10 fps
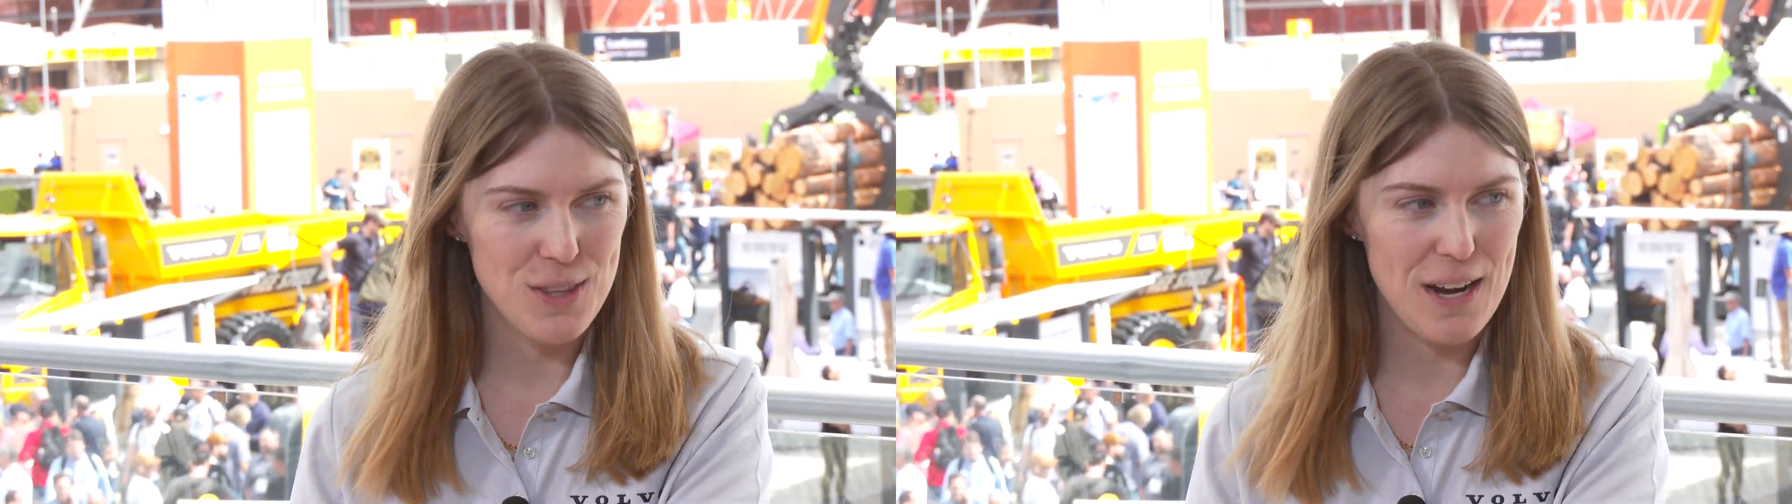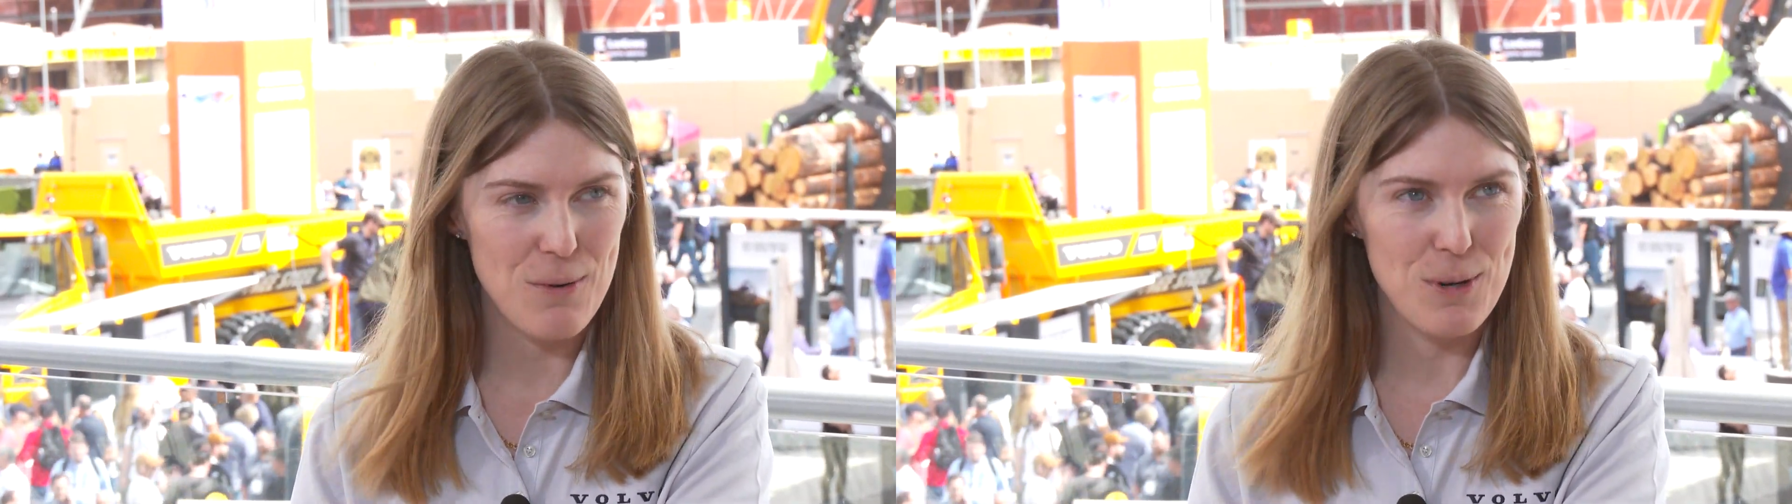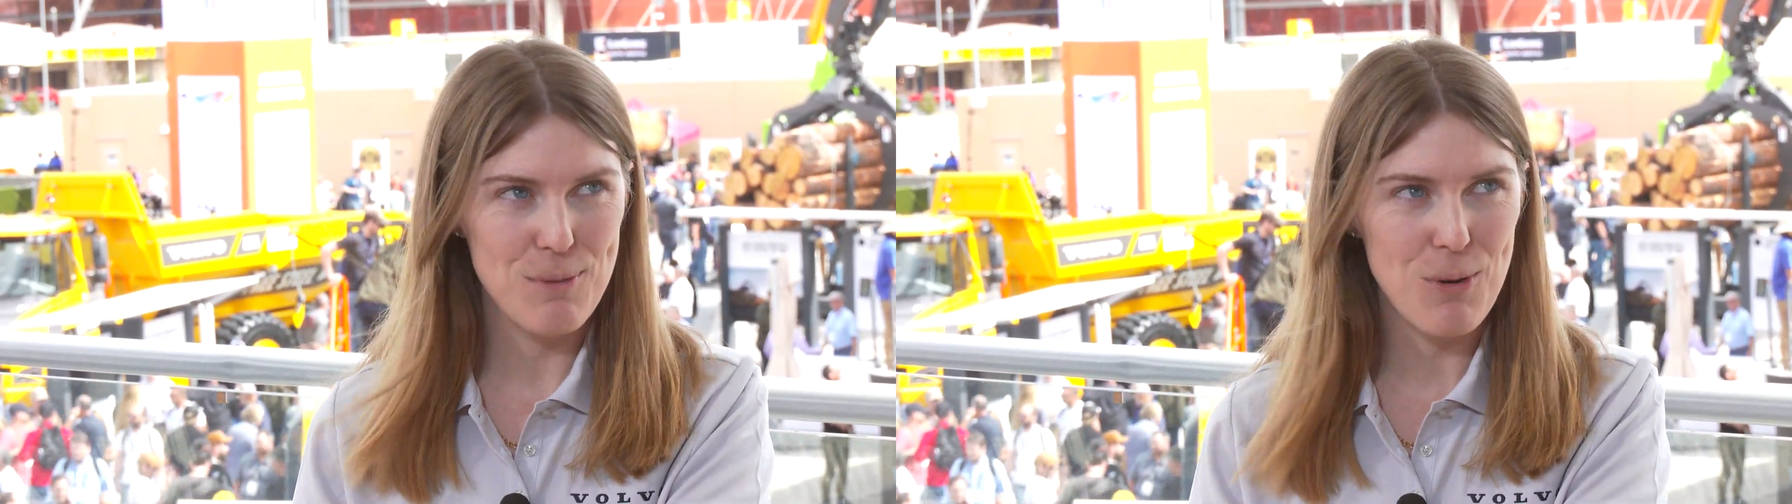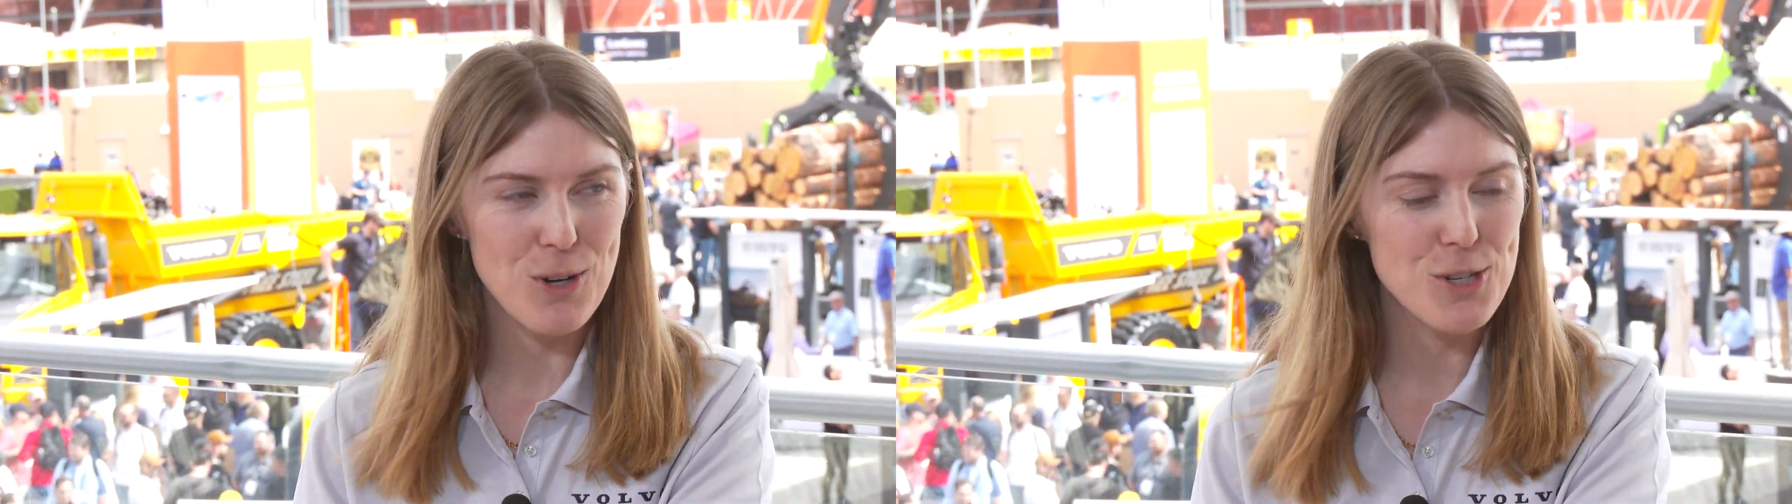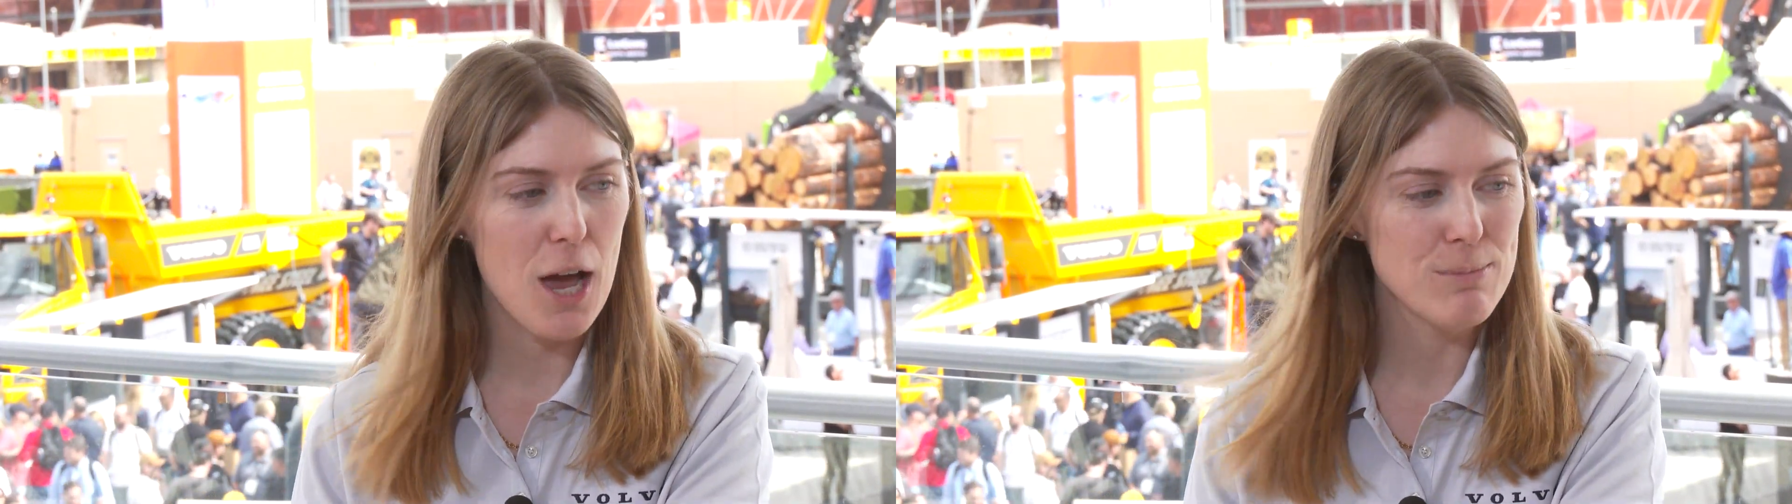there were more
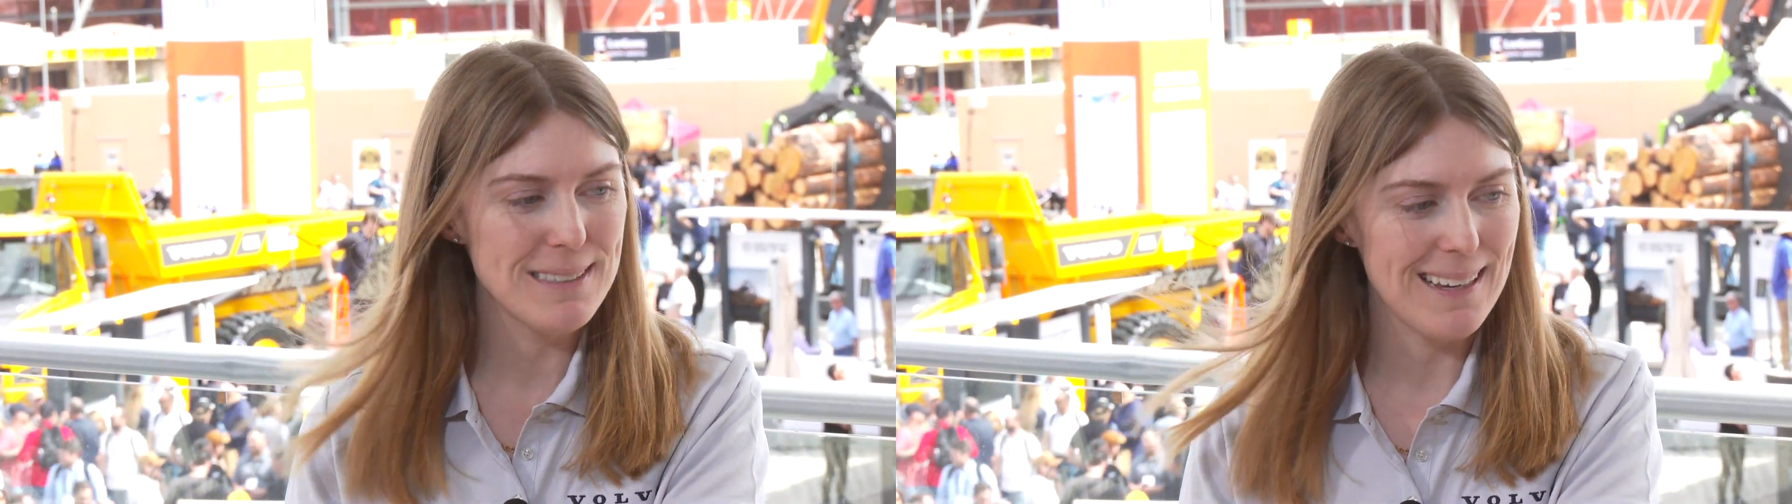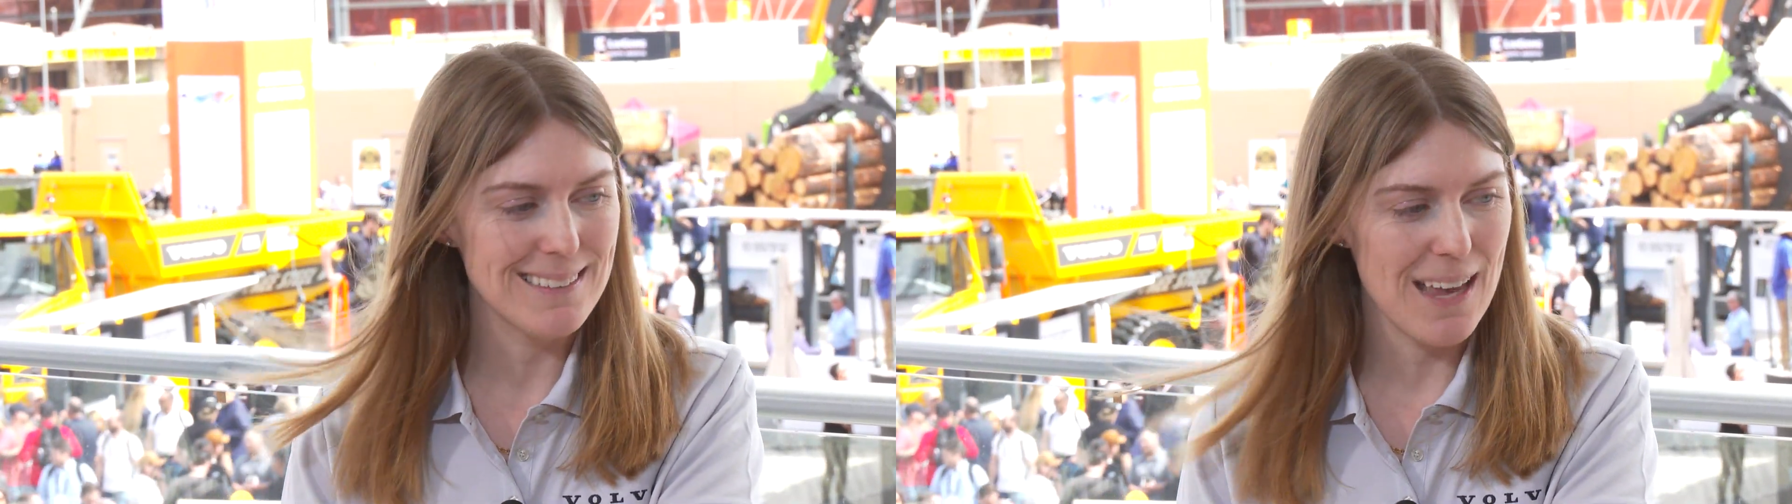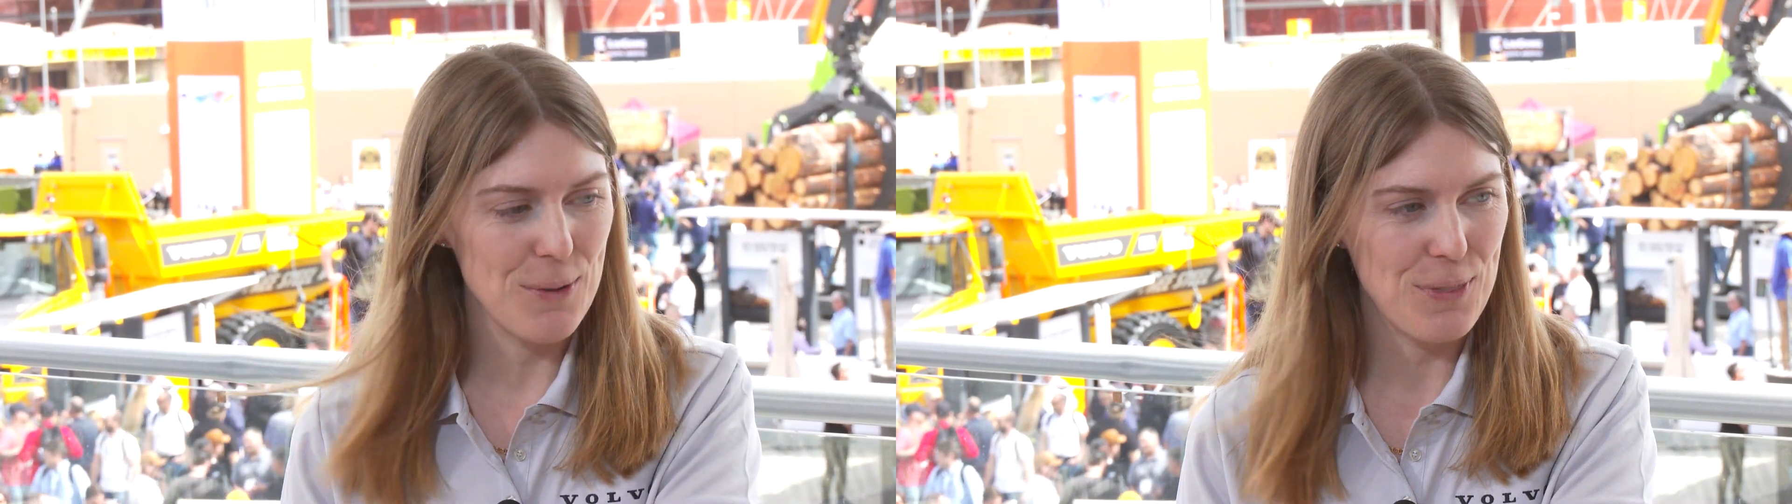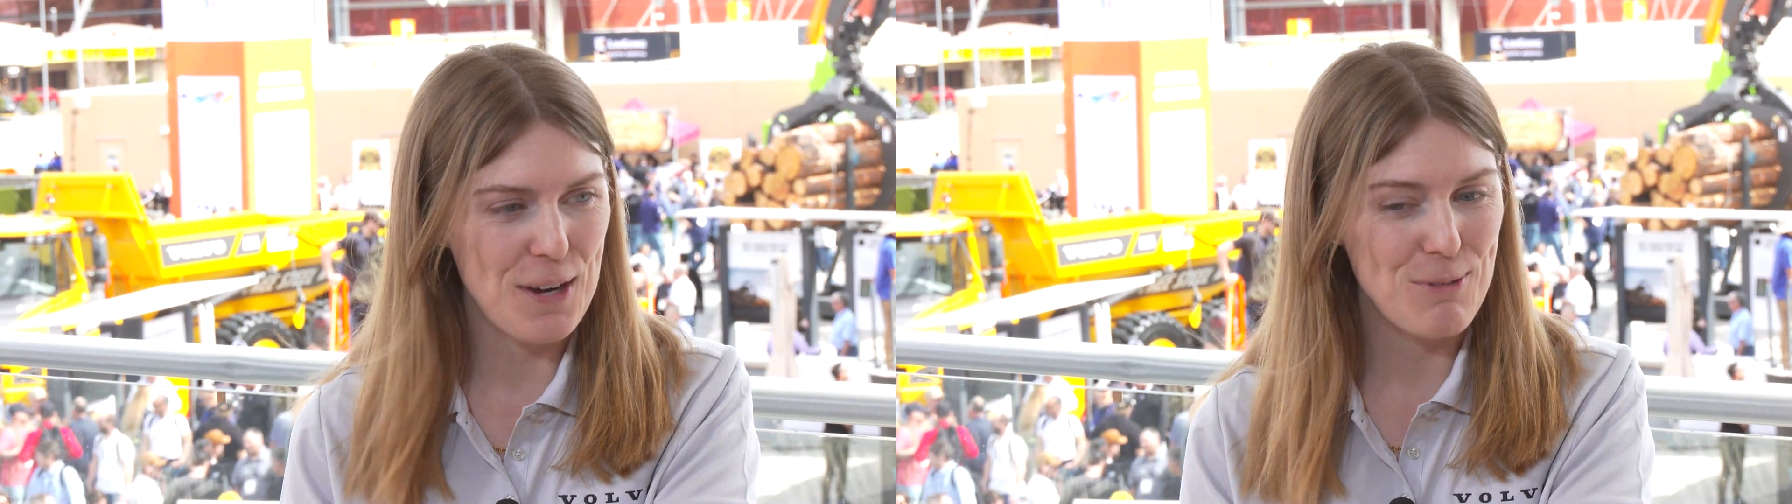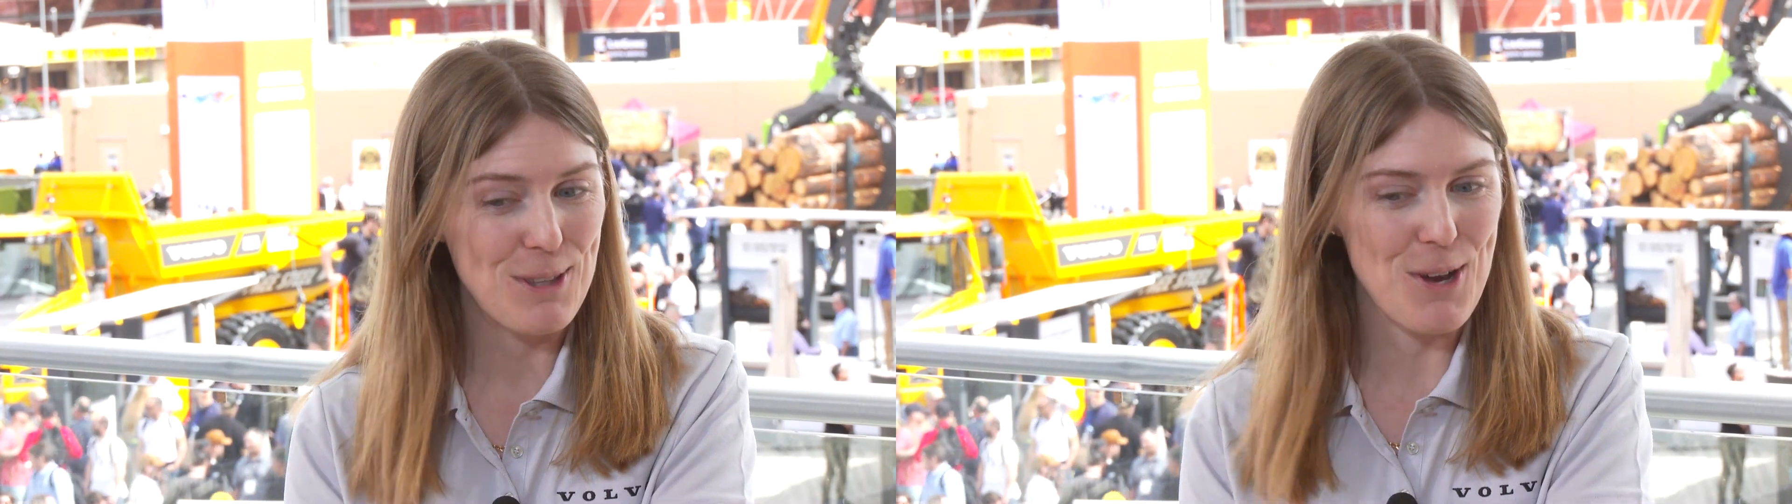job sites out there with